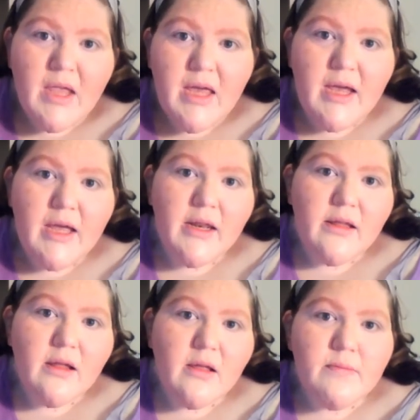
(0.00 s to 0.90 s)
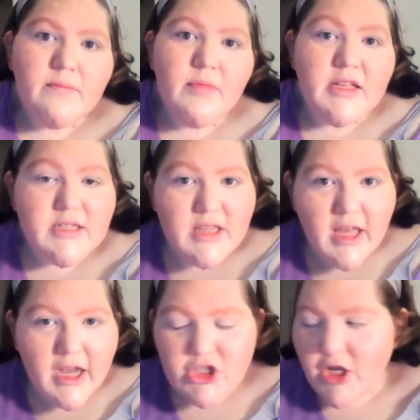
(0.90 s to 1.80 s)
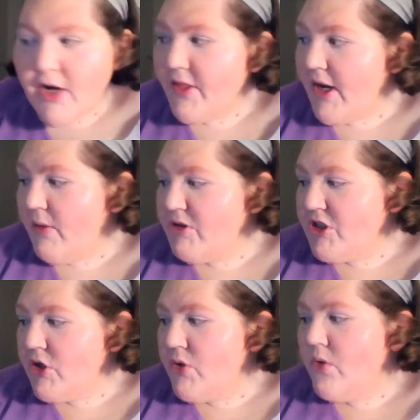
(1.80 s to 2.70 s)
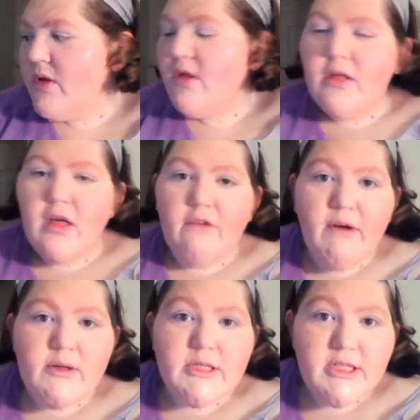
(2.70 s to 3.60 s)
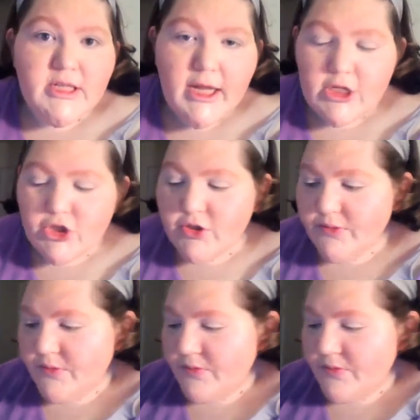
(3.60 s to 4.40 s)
and this is the eyeshadow that I would do if I was a teenager.